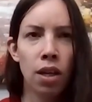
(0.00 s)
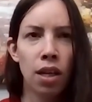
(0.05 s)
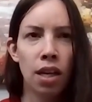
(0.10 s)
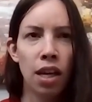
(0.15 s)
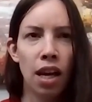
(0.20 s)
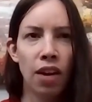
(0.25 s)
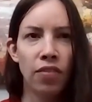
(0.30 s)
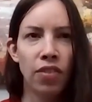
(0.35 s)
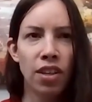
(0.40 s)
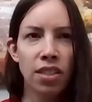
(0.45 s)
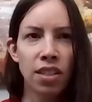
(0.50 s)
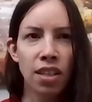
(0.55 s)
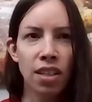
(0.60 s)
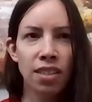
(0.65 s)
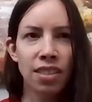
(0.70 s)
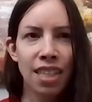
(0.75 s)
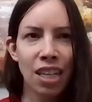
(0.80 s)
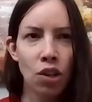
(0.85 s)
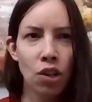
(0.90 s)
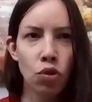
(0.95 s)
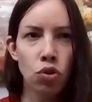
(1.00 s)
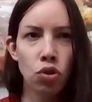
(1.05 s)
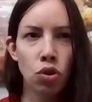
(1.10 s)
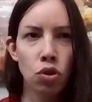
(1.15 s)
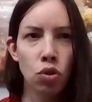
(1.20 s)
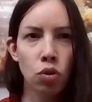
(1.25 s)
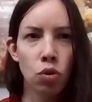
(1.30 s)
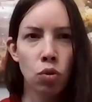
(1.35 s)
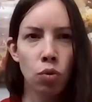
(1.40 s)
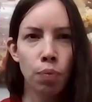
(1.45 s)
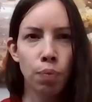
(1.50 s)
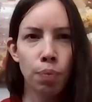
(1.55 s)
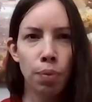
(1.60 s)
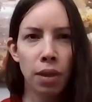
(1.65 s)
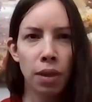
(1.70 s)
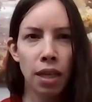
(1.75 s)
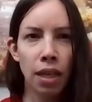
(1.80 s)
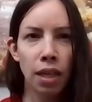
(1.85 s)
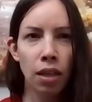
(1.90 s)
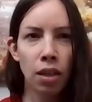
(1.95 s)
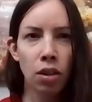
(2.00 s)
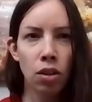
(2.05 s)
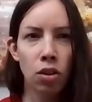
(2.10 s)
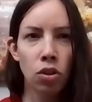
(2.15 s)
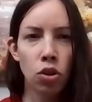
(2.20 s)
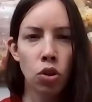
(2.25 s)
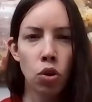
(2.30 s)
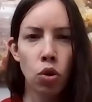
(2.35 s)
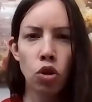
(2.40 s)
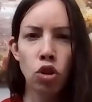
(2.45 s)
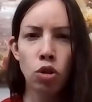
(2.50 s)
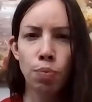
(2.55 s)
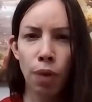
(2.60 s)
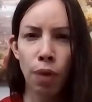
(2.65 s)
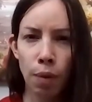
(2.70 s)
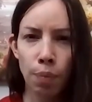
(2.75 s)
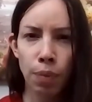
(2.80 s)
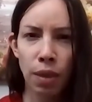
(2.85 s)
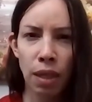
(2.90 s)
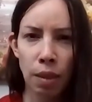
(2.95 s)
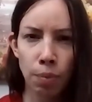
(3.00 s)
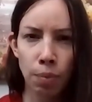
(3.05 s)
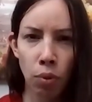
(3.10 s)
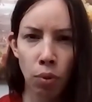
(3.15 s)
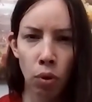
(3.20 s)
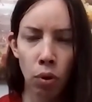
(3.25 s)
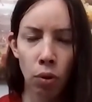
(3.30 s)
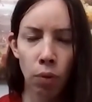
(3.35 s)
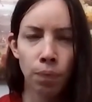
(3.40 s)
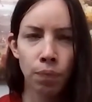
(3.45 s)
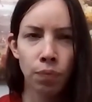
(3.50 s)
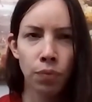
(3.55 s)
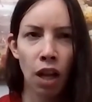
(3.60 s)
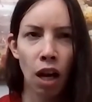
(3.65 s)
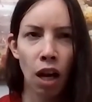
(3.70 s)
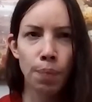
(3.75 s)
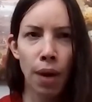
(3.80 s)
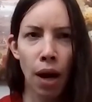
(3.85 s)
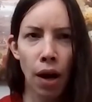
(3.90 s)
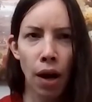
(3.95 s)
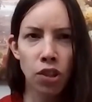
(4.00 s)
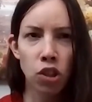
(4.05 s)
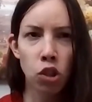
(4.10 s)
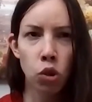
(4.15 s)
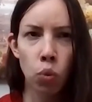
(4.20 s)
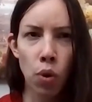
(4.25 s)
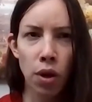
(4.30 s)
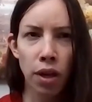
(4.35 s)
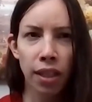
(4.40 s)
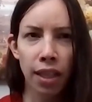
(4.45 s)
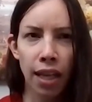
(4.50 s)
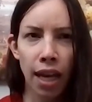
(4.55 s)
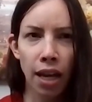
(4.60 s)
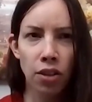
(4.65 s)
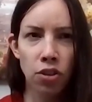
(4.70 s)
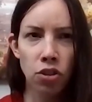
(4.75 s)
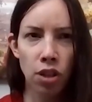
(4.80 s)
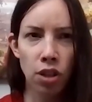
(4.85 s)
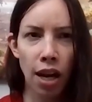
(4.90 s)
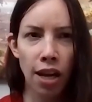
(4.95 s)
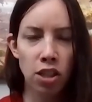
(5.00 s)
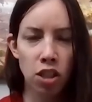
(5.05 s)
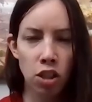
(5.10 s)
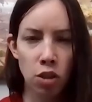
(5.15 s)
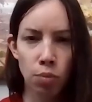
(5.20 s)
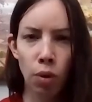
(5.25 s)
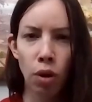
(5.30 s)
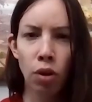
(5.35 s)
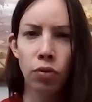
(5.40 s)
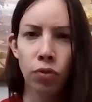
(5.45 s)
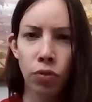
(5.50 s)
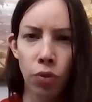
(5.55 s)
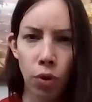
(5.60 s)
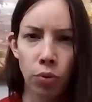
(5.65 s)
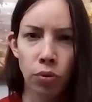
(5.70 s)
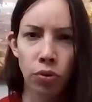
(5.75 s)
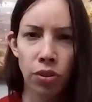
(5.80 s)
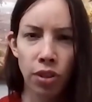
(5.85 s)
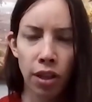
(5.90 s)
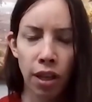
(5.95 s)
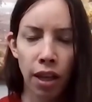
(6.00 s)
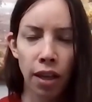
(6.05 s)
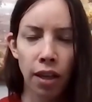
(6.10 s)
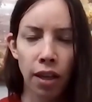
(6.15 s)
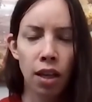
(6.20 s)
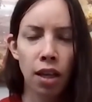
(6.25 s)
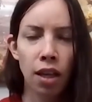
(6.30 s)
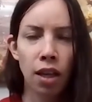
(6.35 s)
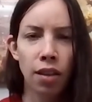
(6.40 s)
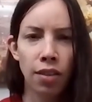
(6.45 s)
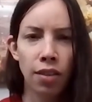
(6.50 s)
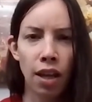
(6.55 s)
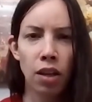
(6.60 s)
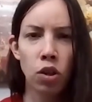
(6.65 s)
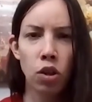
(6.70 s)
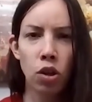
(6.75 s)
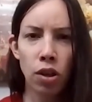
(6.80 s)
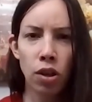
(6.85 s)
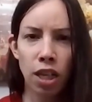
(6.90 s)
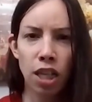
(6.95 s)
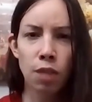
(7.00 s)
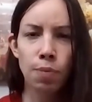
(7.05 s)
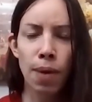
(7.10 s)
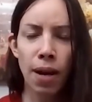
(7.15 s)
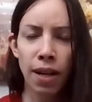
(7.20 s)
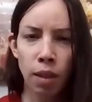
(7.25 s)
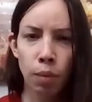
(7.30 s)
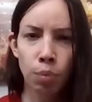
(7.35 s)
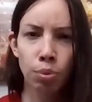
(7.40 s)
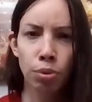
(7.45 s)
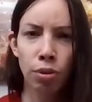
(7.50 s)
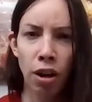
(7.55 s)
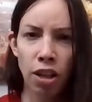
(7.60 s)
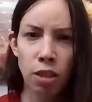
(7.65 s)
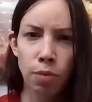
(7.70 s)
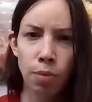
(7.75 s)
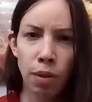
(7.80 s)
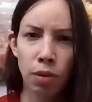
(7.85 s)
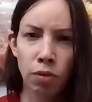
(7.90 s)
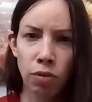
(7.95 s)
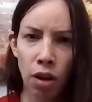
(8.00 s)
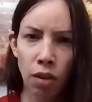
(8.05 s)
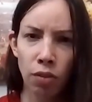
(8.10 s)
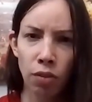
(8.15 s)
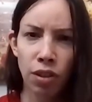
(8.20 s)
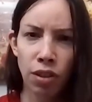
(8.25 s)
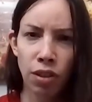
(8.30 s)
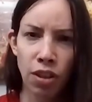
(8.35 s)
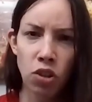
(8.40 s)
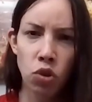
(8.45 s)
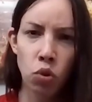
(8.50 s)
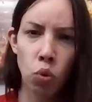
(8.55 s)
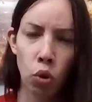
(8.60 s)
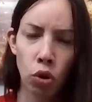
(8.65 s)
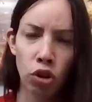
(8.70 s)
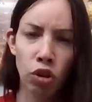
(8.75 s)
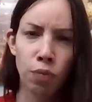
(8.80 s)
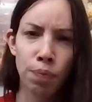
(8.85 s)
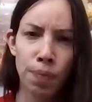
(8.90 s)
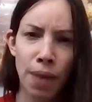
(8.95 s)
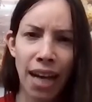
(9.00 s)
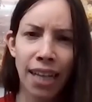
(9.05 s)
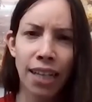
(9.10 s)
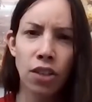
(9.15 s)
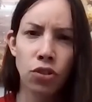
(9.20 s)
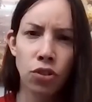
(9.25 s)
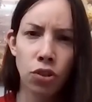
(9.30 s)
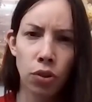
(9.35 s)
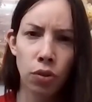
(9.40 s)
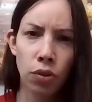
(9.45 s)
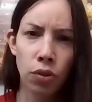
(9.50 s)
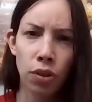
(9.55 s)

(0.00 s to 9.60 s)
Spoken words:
this continues to be used by people about as quickly as smartphones did, then you can expect the price to be roughly this order of magnitude.